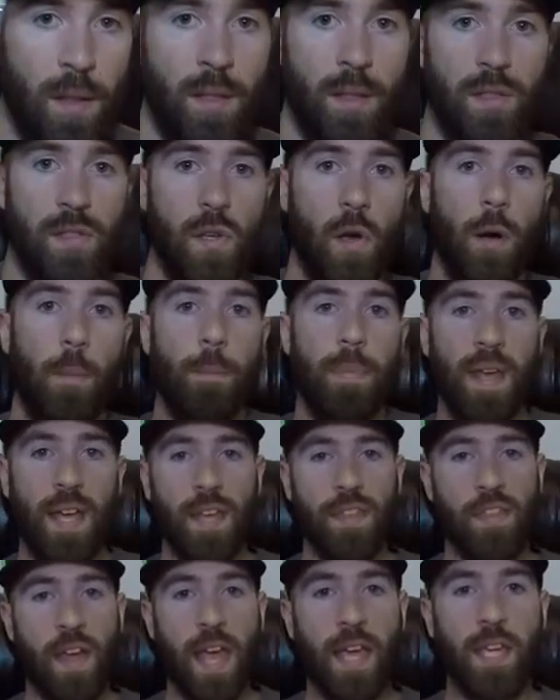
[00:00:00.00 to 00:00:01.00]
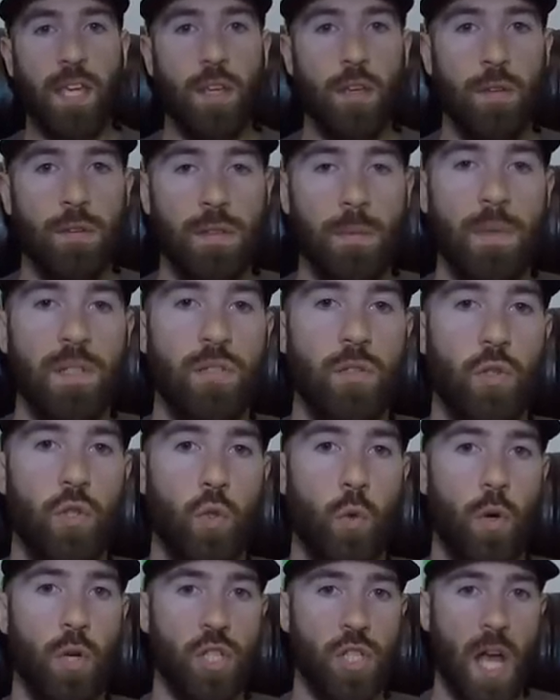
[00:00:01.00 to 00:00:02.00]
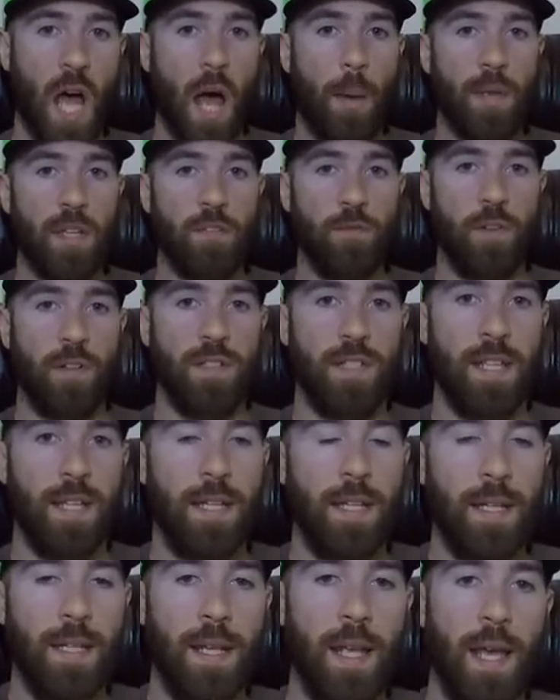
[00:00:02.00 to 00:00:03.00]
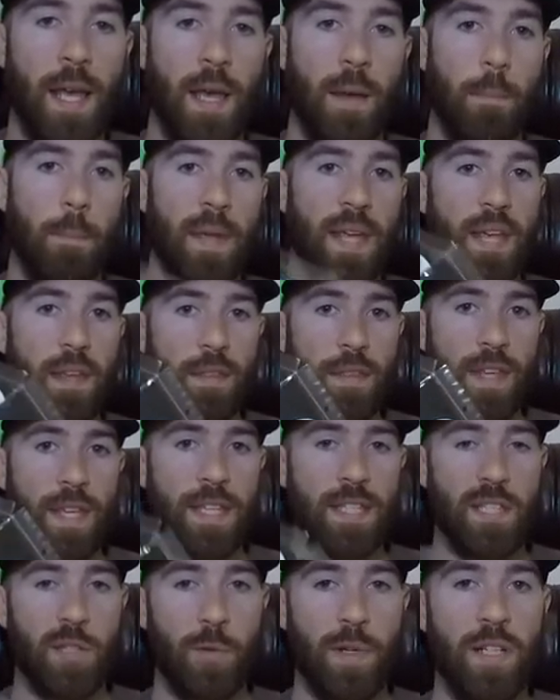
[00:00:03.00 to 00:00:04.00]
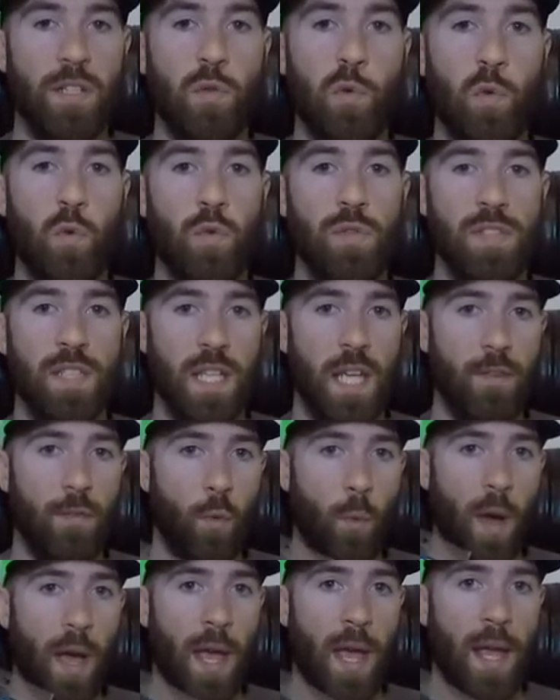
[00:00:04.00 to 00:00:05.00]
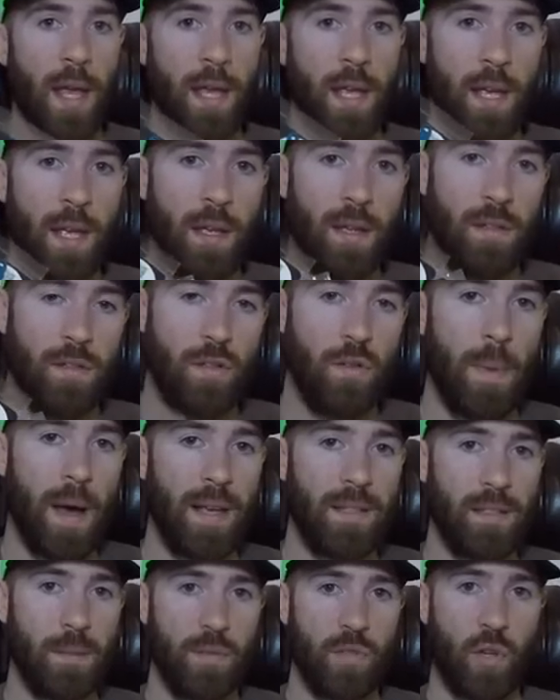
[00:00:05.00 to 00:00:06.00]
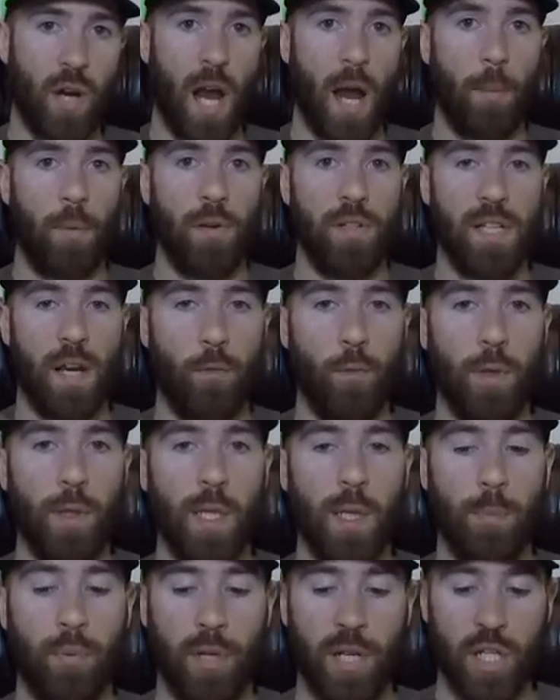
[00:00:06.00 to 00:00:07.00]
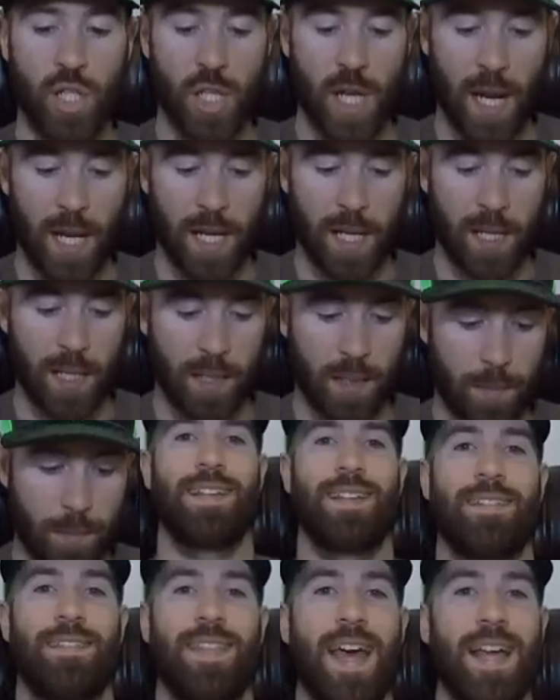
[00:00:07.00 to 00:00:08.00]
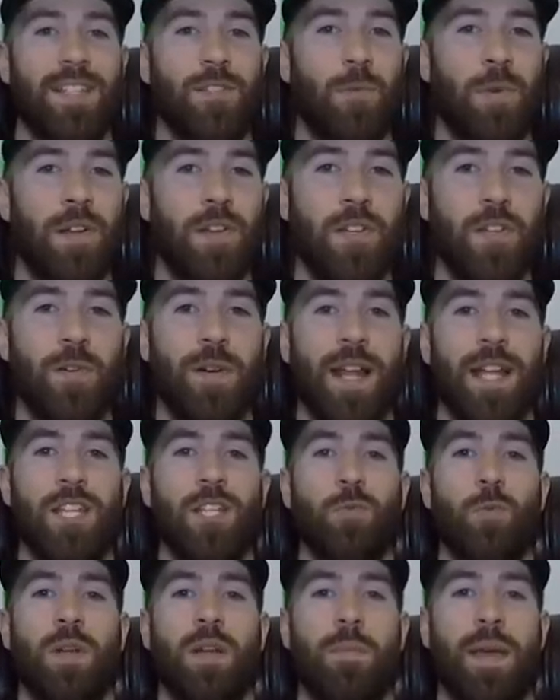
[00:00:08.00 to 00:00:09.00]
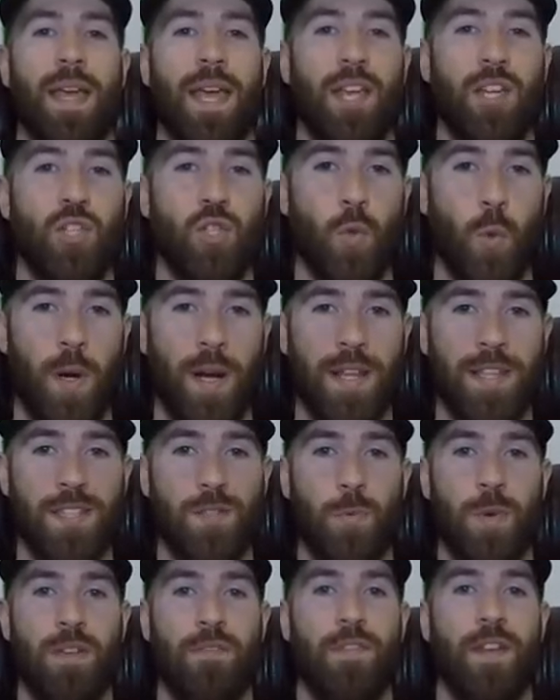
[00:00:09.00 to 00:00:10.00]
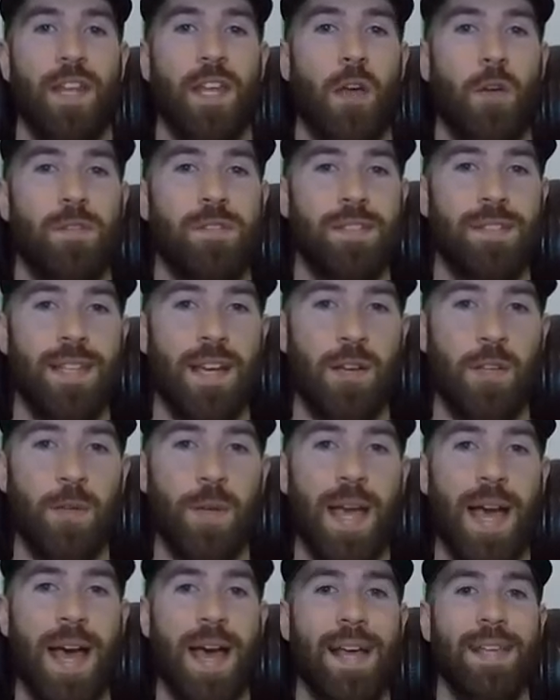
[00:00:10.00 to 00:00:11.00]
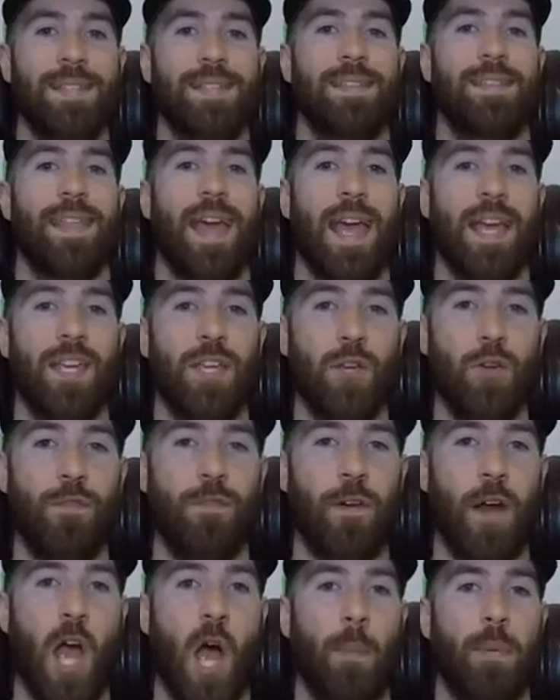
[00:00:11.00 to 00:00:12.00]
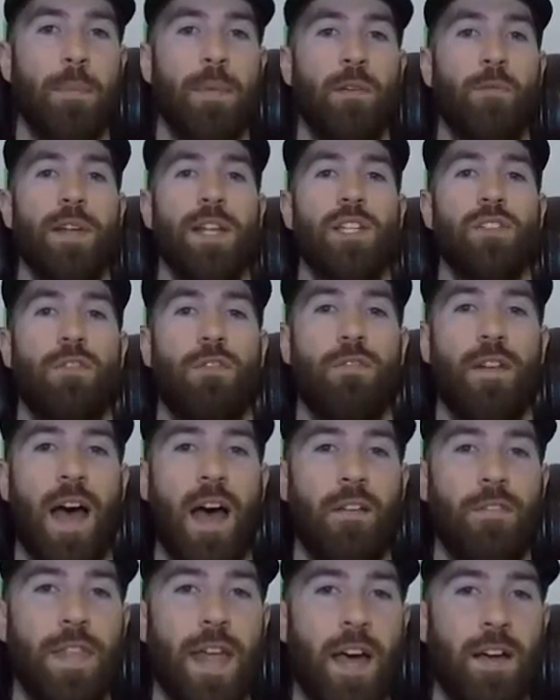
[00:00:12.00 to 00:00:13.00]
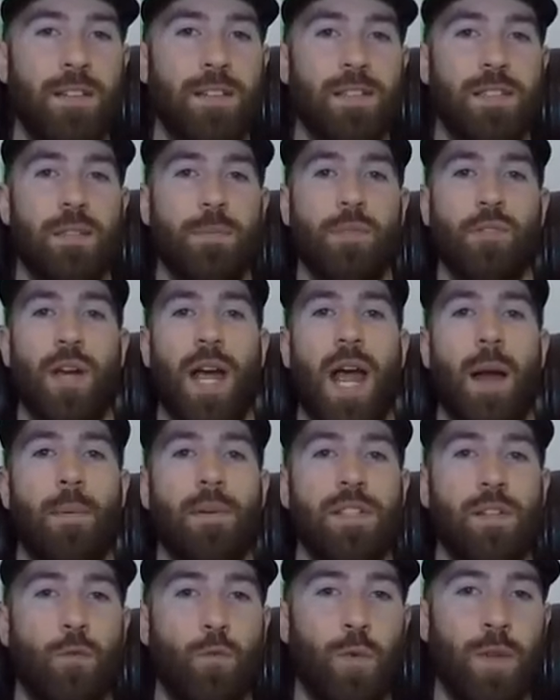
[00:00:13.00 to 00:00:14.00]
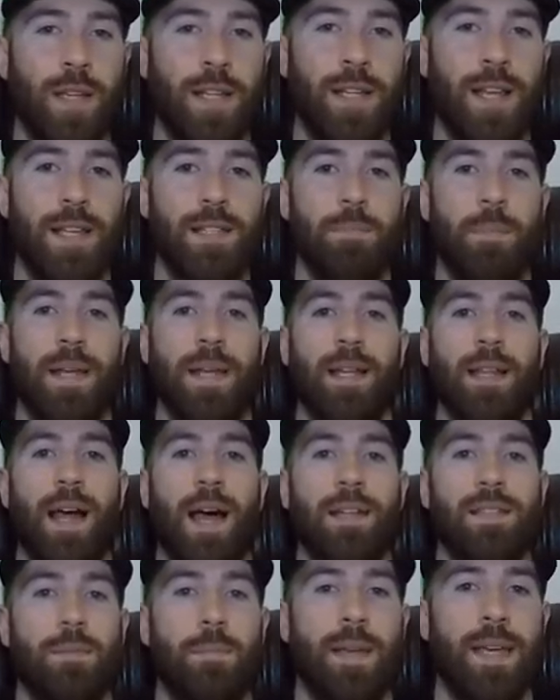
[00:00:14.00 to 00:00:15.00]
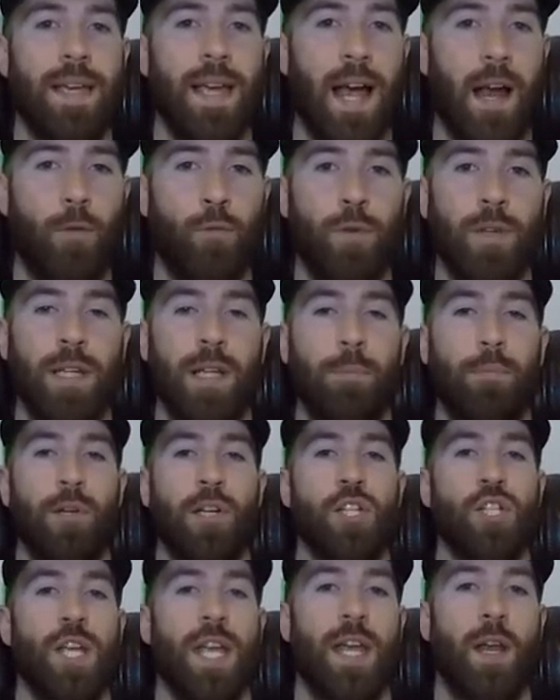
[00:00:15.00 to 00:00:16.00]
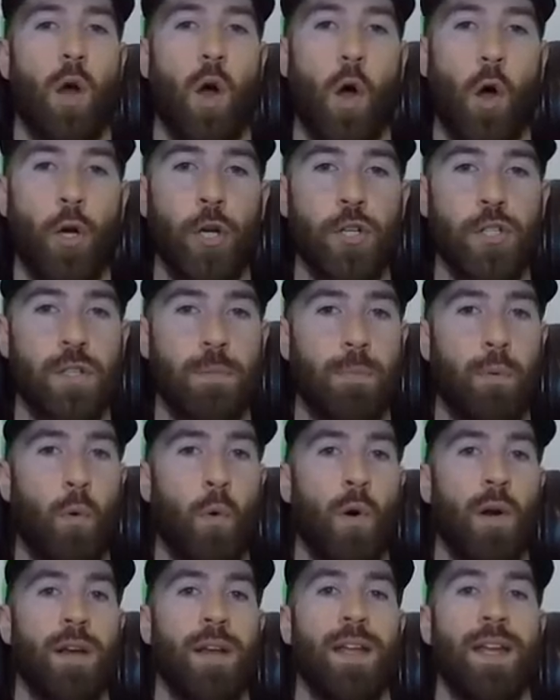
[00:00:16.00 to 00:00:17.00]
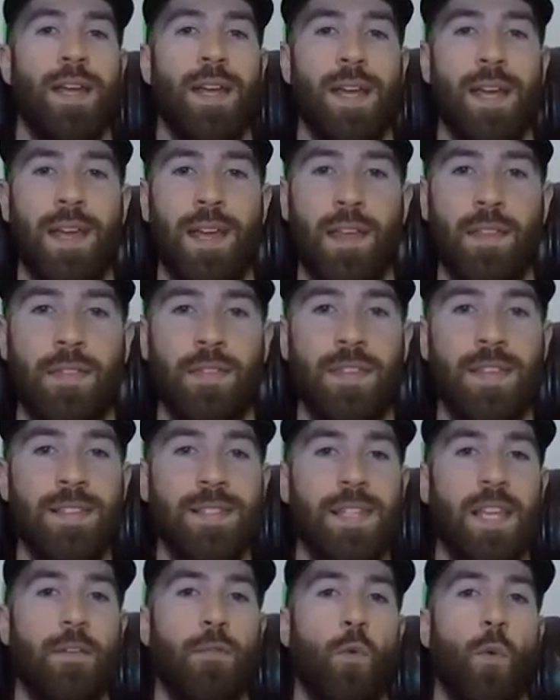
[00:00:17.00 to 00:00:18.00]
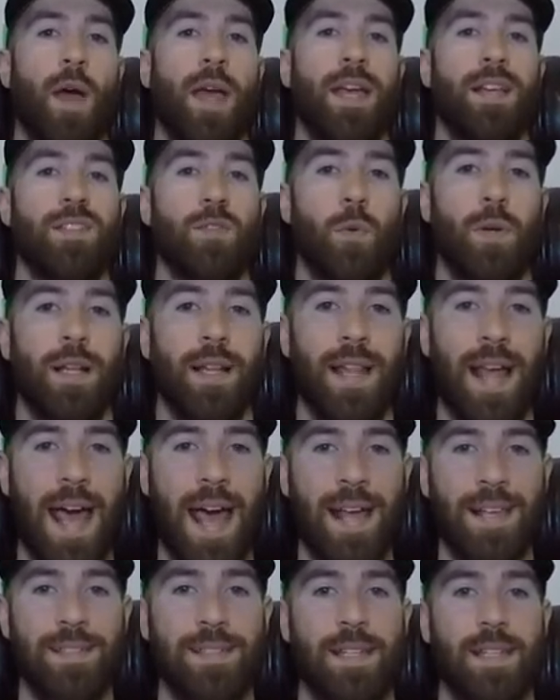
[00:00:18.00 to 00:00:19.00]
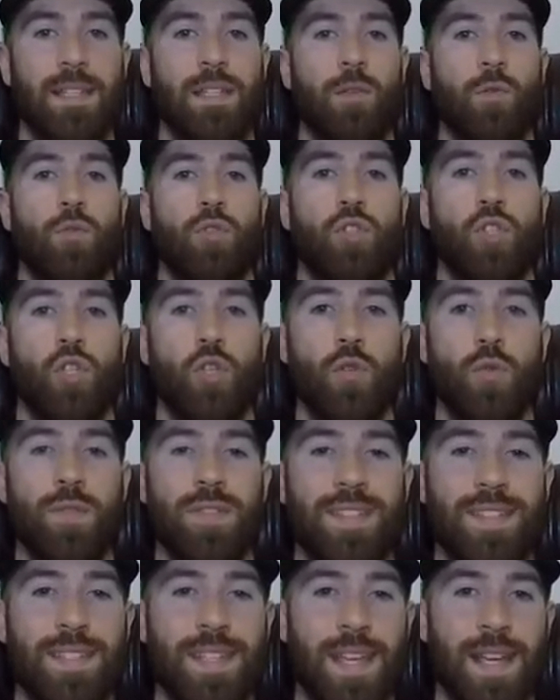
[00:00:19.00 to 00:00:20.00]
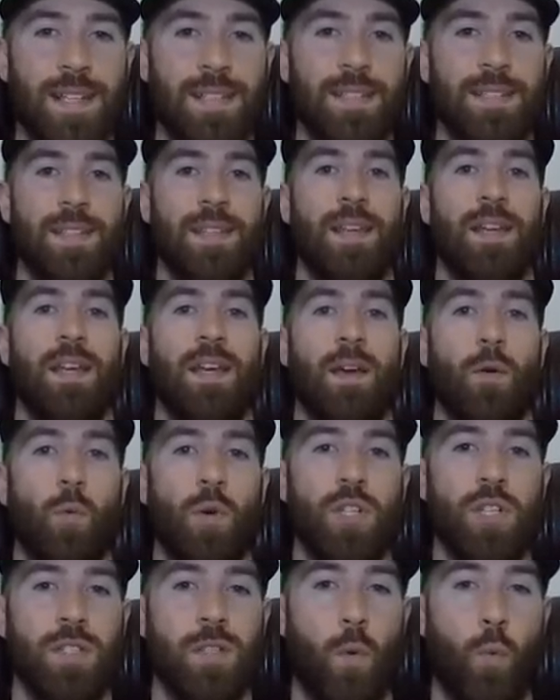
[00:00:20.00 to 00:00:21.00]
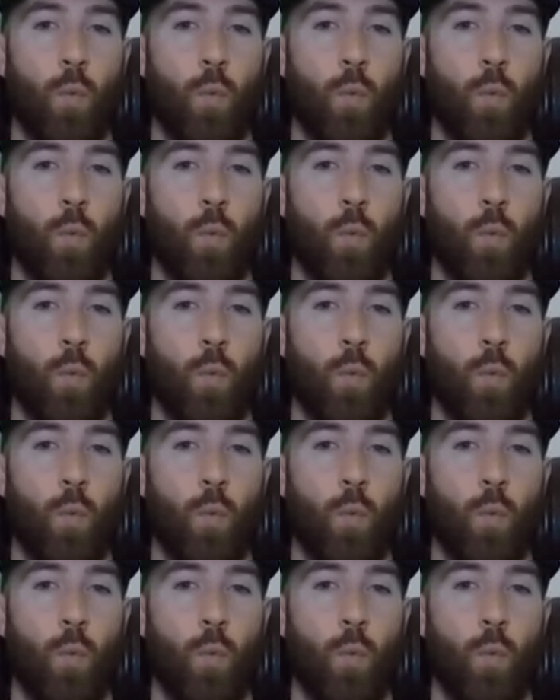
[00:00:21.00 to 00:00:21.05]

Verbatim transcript: So a big thank you to Mr. George Thomas for sending me these three tools to give away to my subscribers. I really appreciate it. That's going to do it. I just want to make a short and sweet video to tell you guys thank you for helping me reach 5,000 subscribers. It really does mean a lot to me. I really appreciate all your support. This giveaway is going to last until June 6th, which is a